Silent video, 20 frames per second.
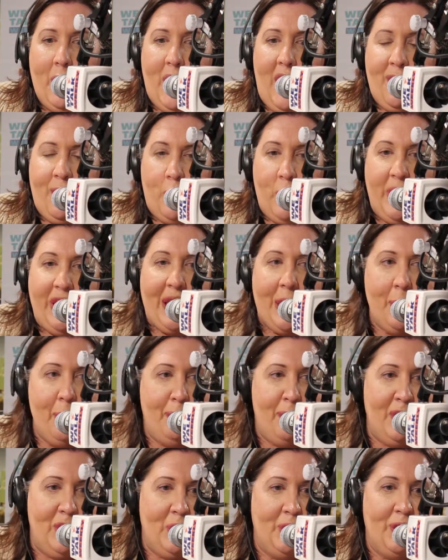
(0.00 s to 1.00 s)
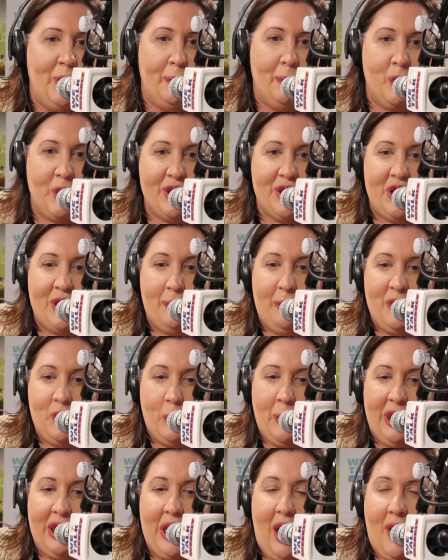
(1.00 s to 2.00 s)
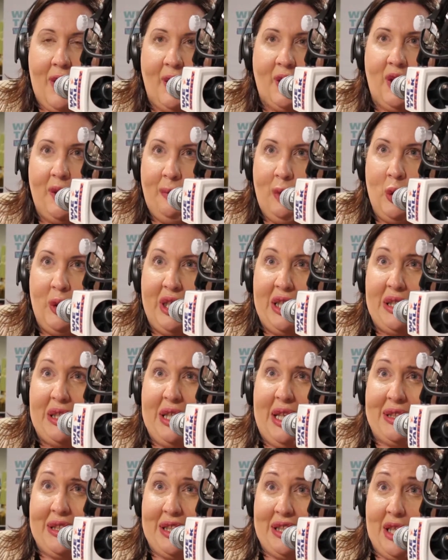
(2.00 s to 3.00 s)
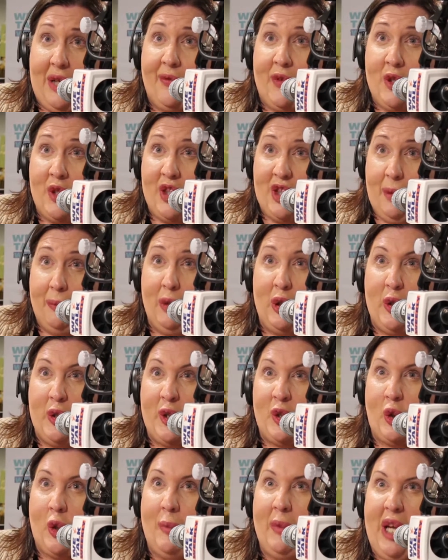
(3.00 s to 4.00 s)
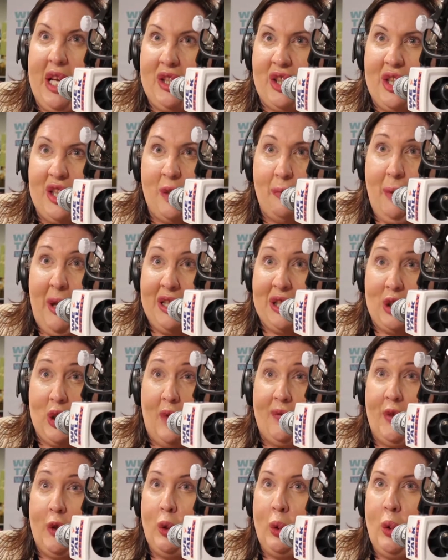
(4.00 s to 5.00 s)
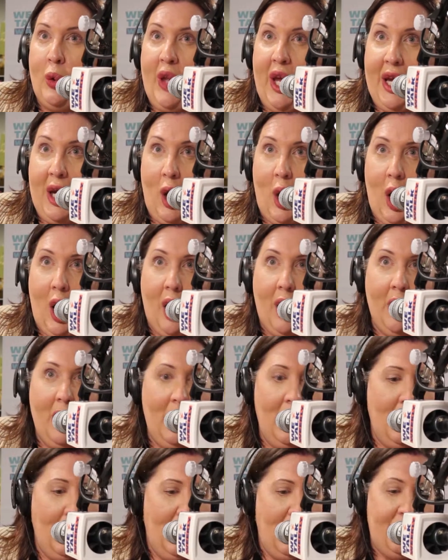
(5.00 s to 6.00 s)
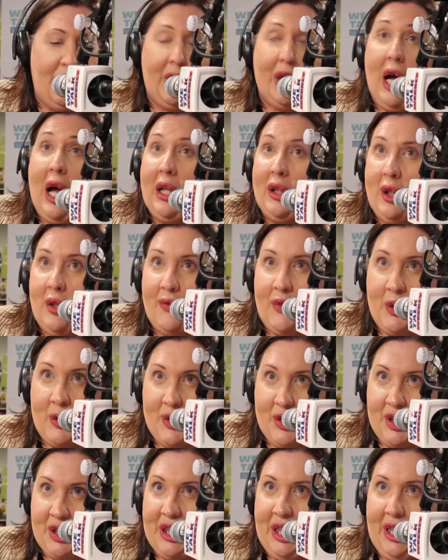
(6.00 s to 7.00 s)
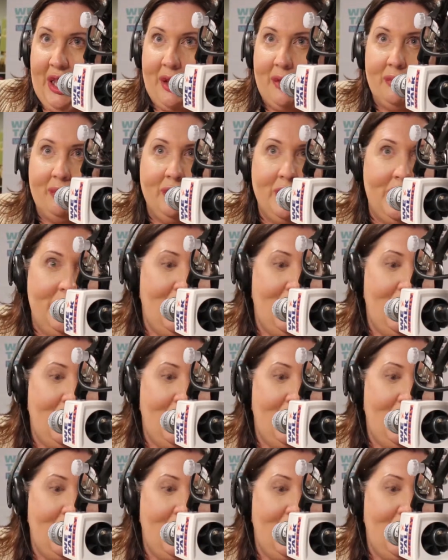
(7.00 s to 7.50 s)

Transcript: if we can build the bridges between other communities that suffer similar discriminations based off of who they are, the color of their skin,